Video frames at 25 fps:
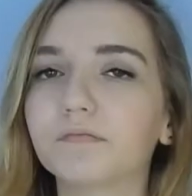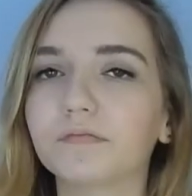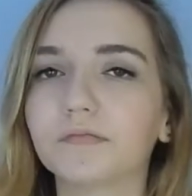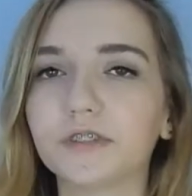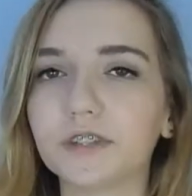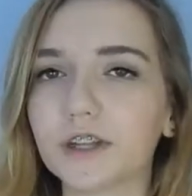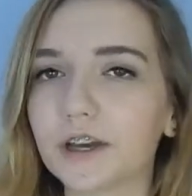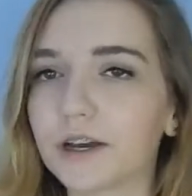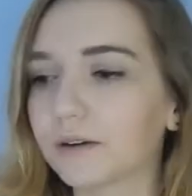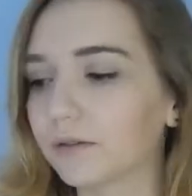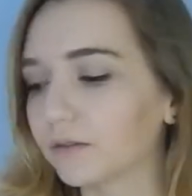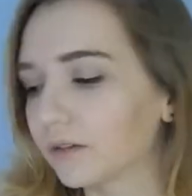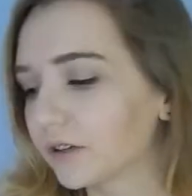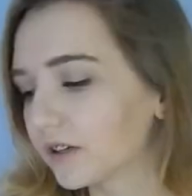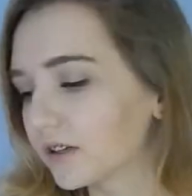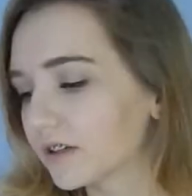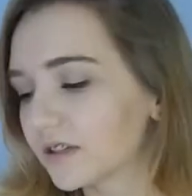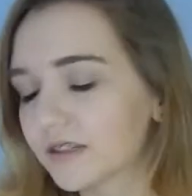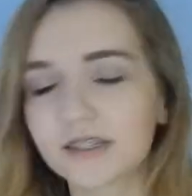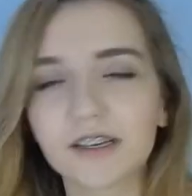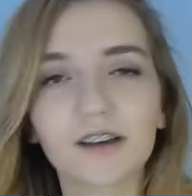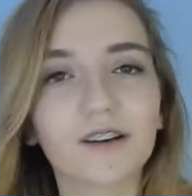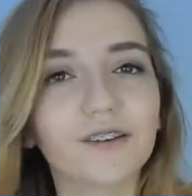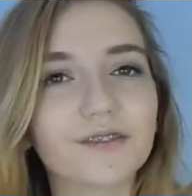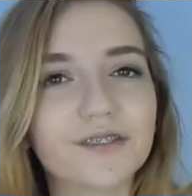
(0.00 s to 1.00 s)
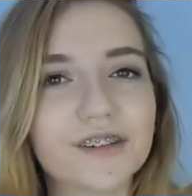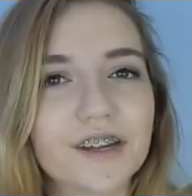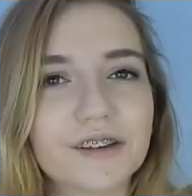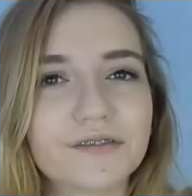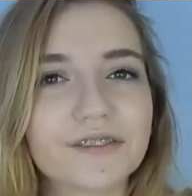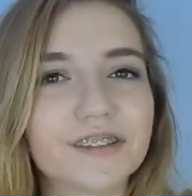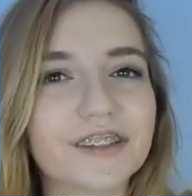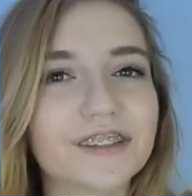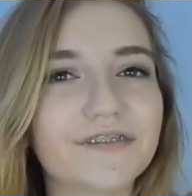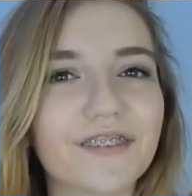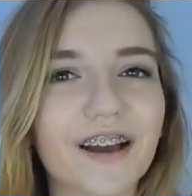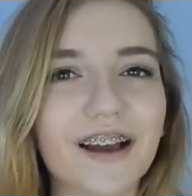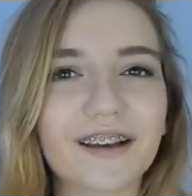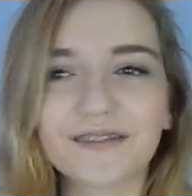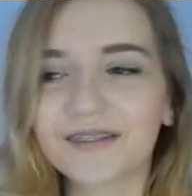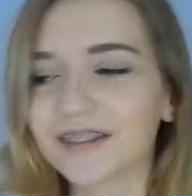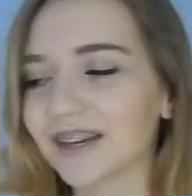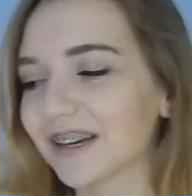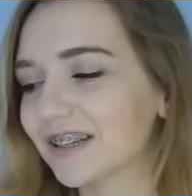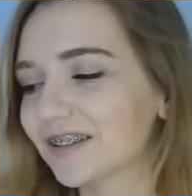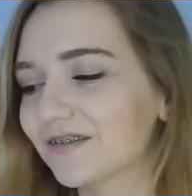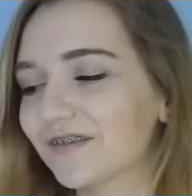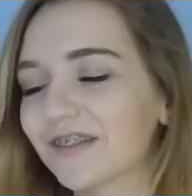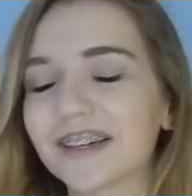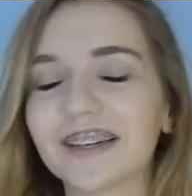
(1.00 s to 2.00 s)
No. So definitely 5
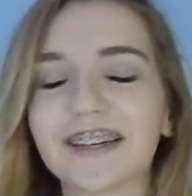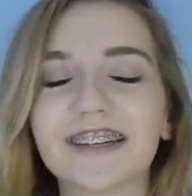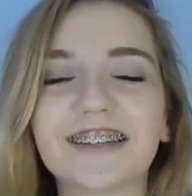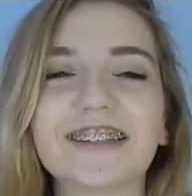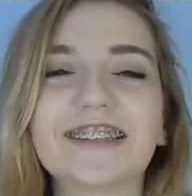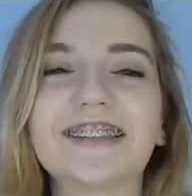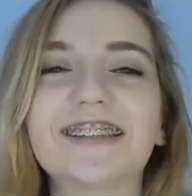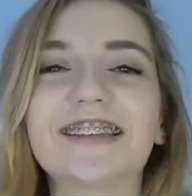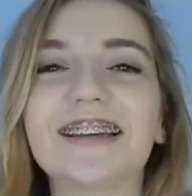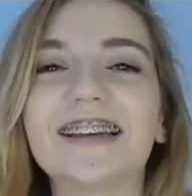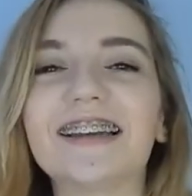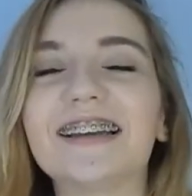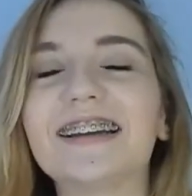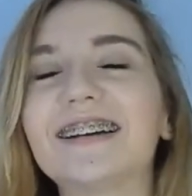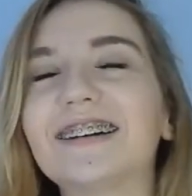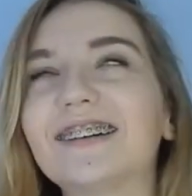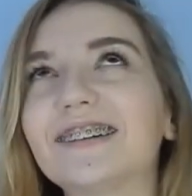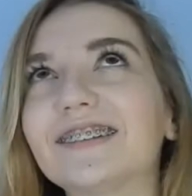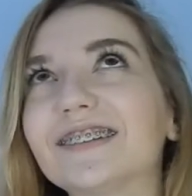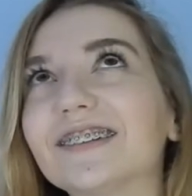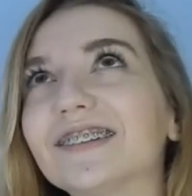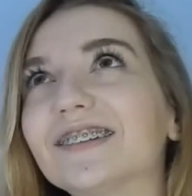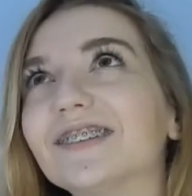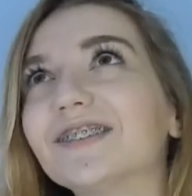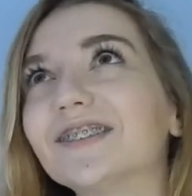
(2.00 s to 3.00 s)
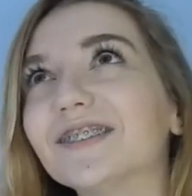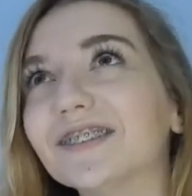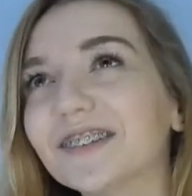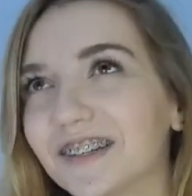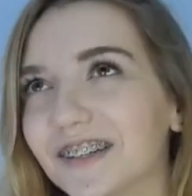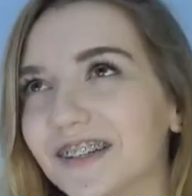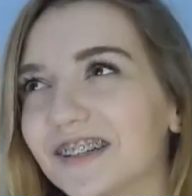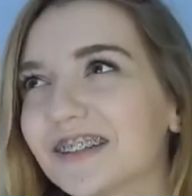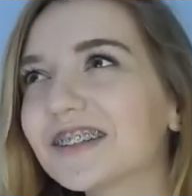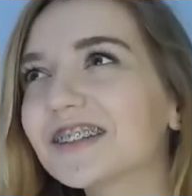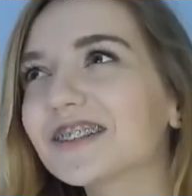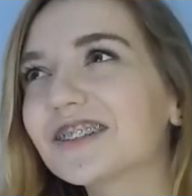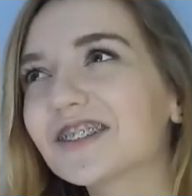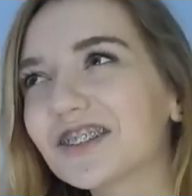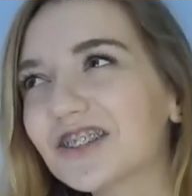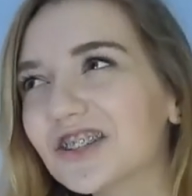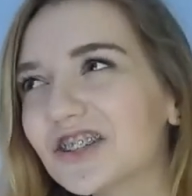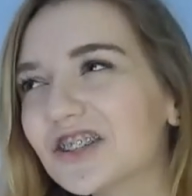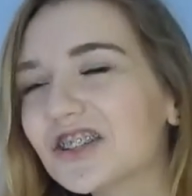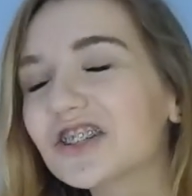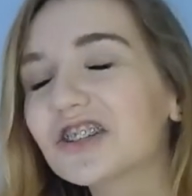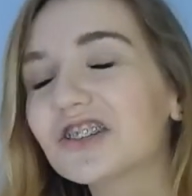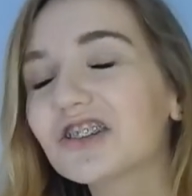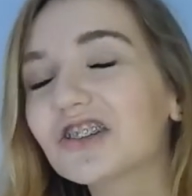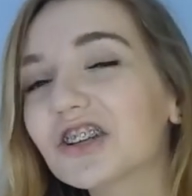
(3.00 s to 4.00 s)
Sauce because they are
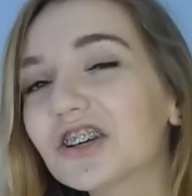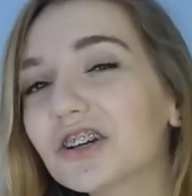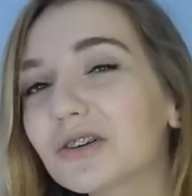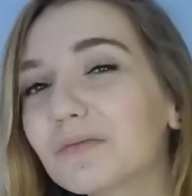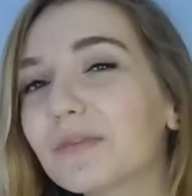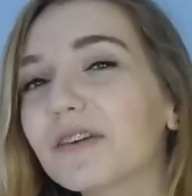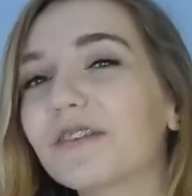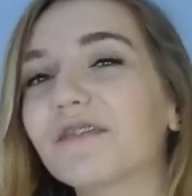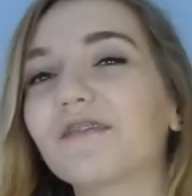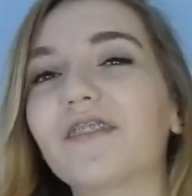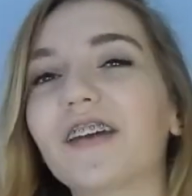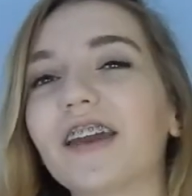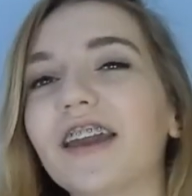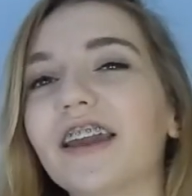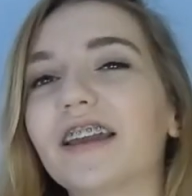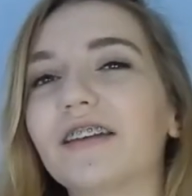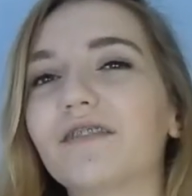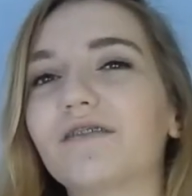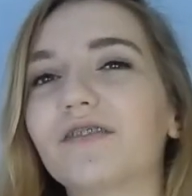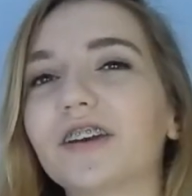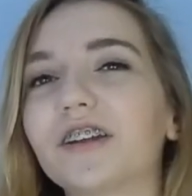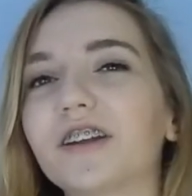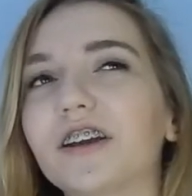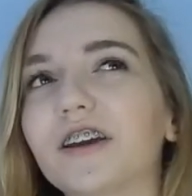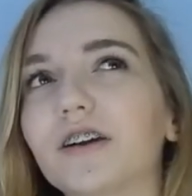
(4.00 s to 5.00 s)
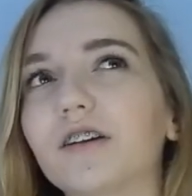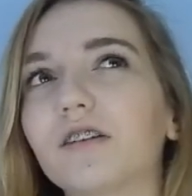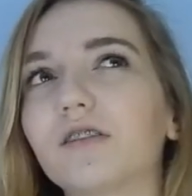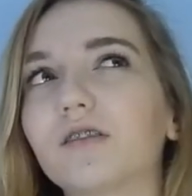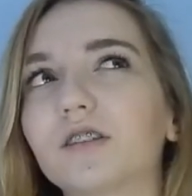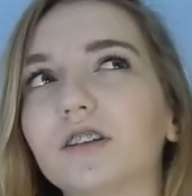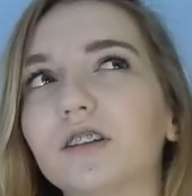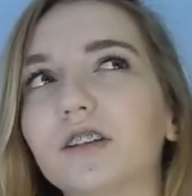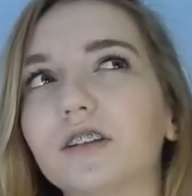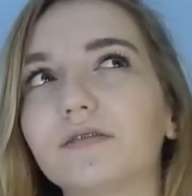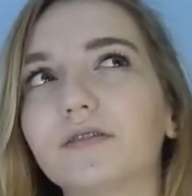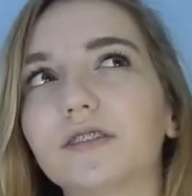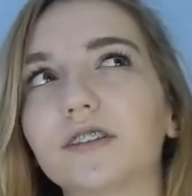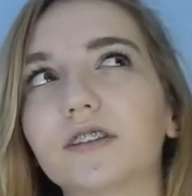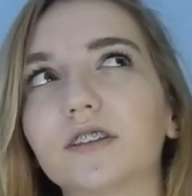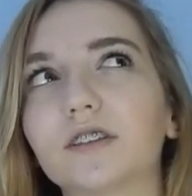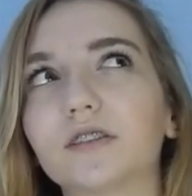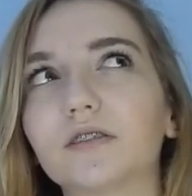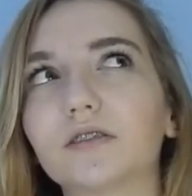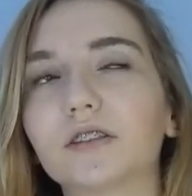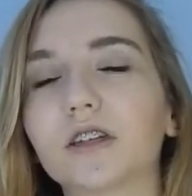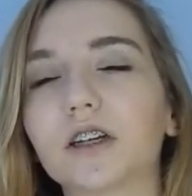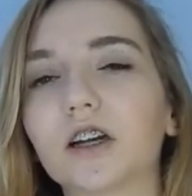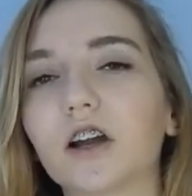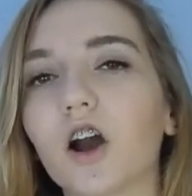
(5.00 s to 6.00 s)
just a little bit fave, you know, even
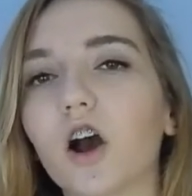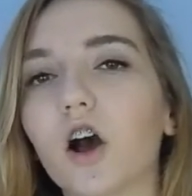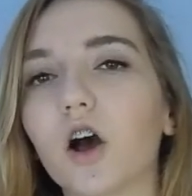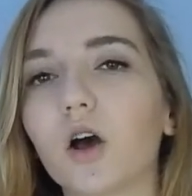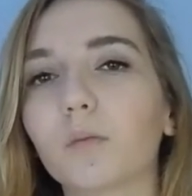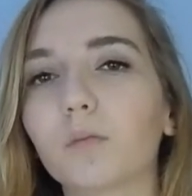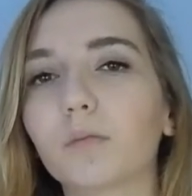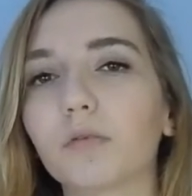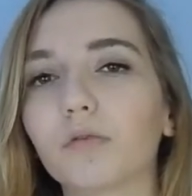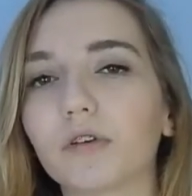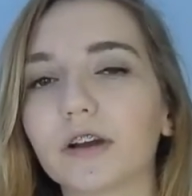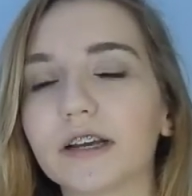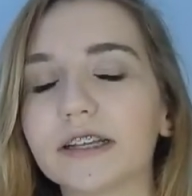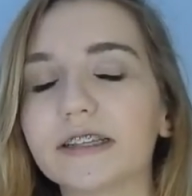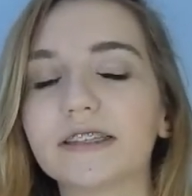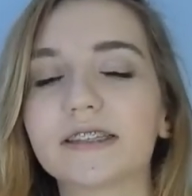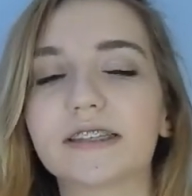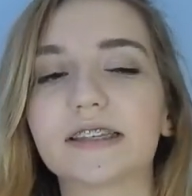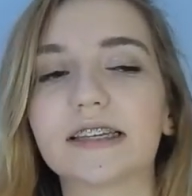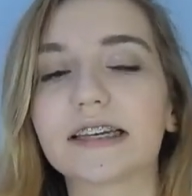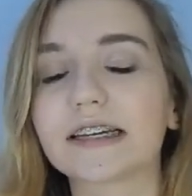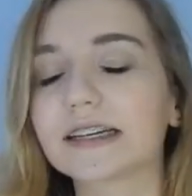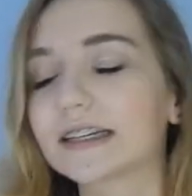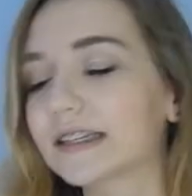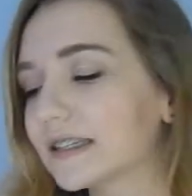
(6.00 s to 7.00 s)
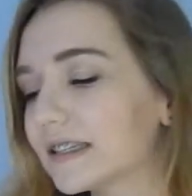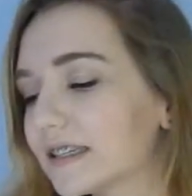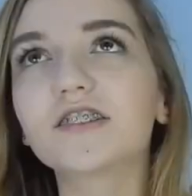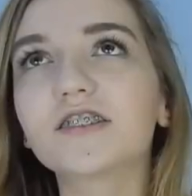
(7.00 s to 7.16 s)
though they're all breadsticks.